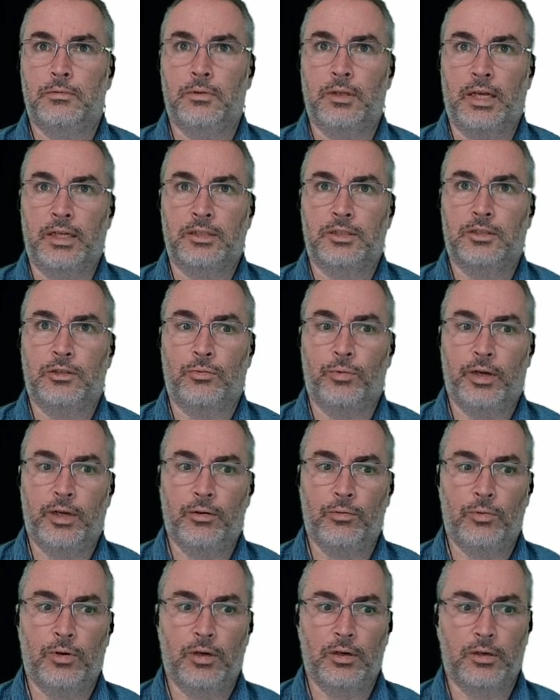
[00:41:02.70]
that's the way
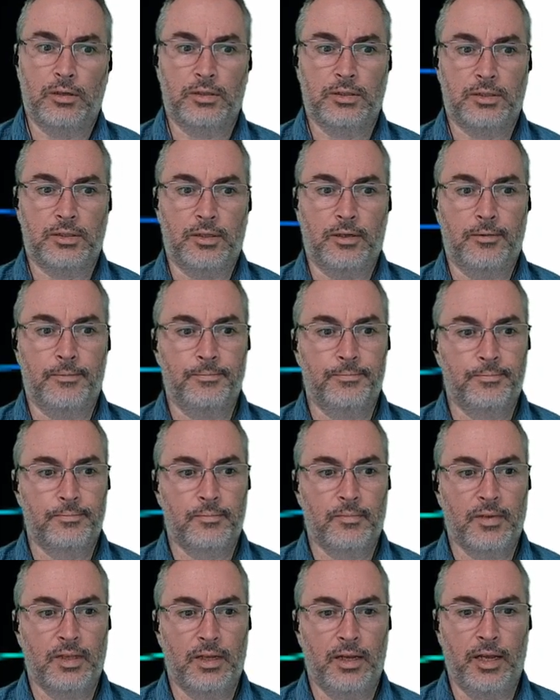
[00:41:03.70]
it works. So
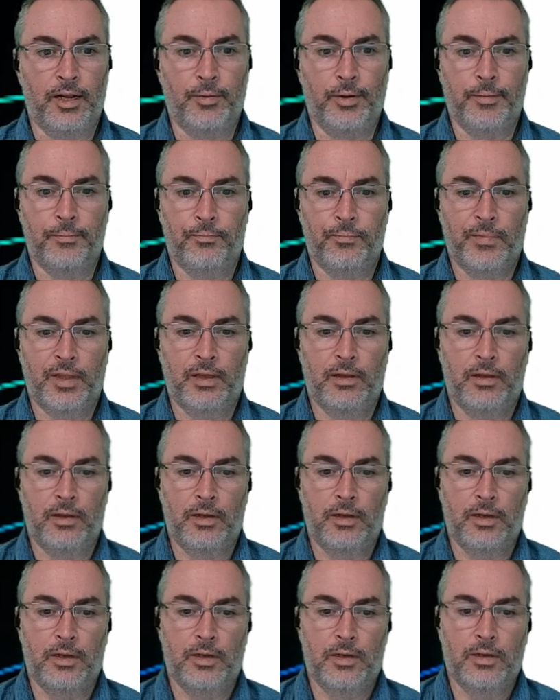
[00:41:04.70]
anyway,
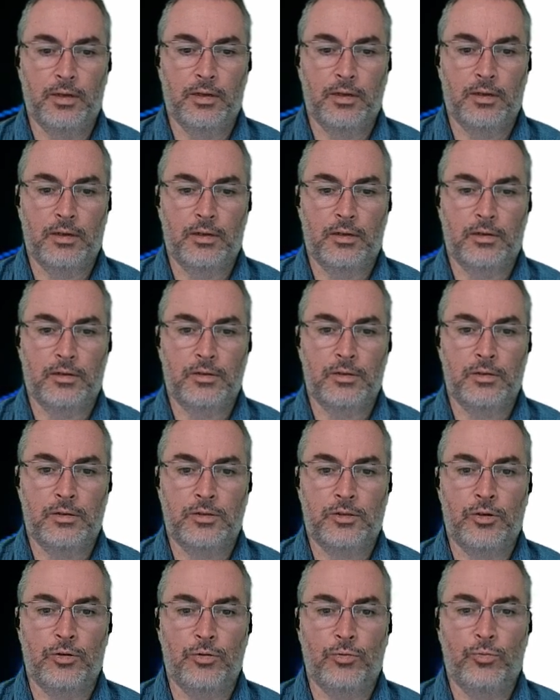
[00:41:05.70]

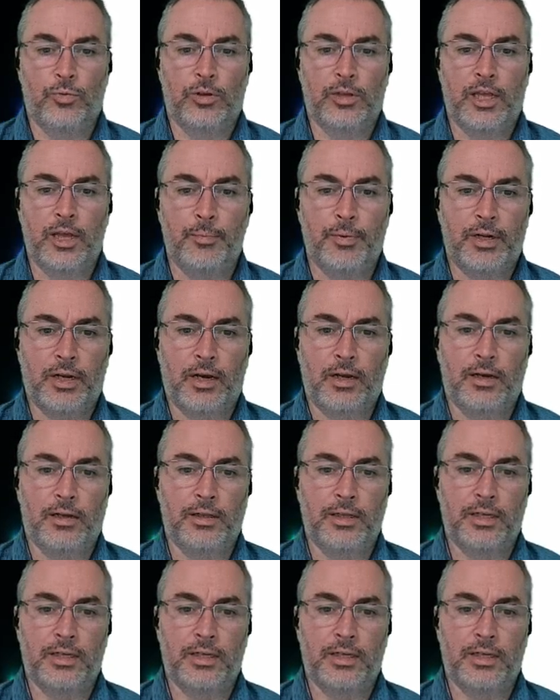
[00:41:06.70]
so we'll keep an eye on